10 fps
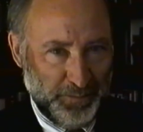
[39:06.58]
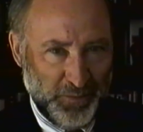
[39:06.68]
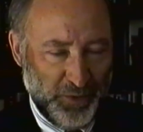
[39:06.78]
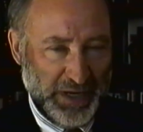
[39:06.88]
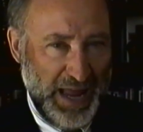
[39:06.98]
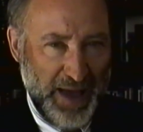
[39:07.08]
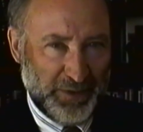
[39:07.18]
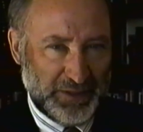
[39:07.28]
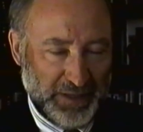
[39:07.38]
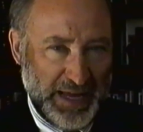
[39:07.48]
would it
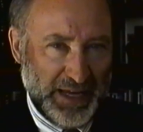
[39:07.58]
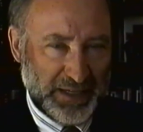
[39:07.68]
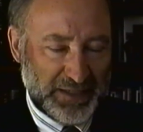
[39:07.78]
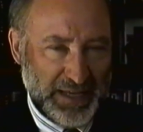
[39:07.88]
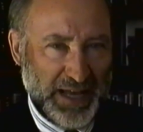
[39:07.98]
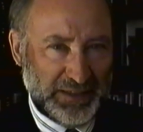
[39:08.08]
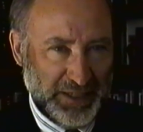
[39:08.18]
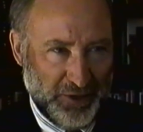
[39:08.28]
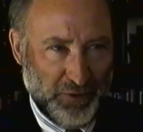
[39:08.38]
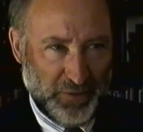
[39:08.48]
happen to lie
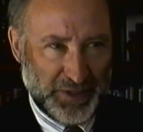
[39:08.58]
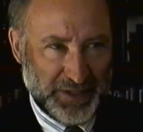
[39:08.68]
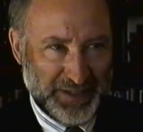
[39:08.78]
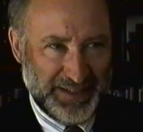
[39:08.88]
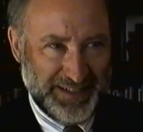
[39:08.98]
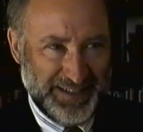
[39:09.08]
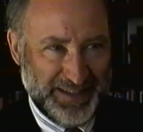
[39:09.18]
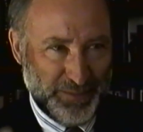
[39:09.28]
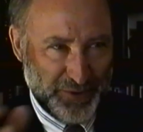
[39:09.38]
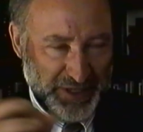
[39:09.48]
exactly over
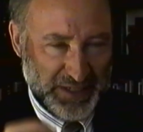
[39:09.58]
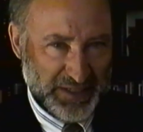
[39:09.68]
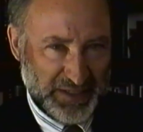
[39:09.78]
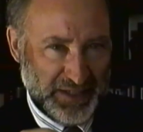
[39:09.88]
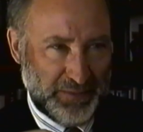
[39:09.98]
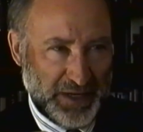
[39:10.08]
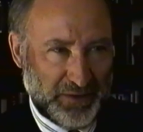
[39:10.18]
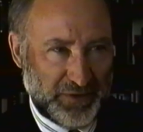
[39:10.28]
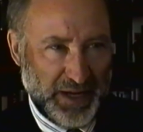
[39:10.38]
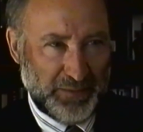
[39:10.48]
the pre-existing metal
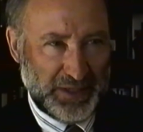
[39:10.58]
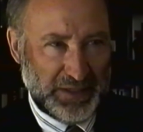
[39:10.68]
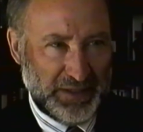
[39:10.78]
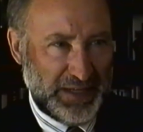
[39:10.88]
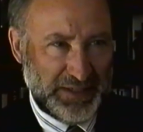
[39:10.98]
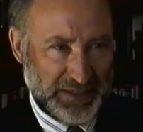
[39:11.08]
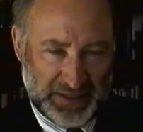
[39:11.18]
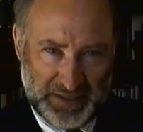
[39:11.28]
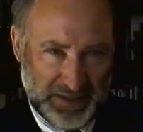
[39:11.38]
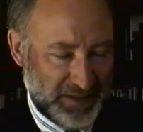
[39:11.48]
fragment? That's
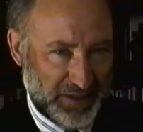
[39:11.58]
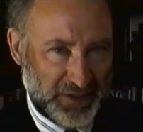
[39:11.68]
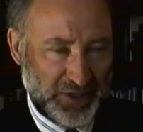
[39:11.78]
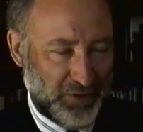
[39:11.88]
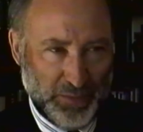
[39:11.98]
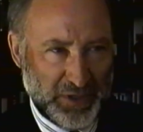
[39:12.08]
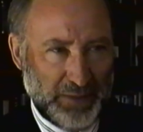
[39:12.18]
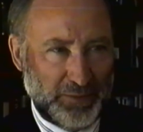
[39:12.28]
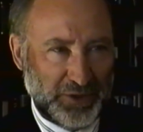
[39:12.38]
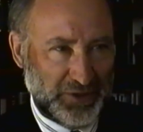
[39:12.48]
just too
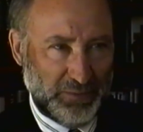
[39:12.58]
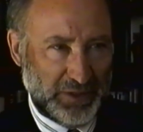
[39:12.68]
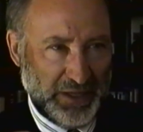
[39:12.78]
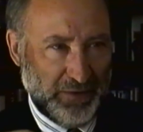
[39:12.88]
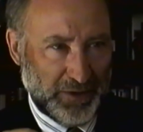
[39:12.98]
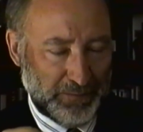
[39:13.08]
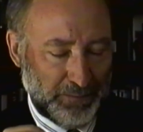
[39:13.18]
improbable to believe.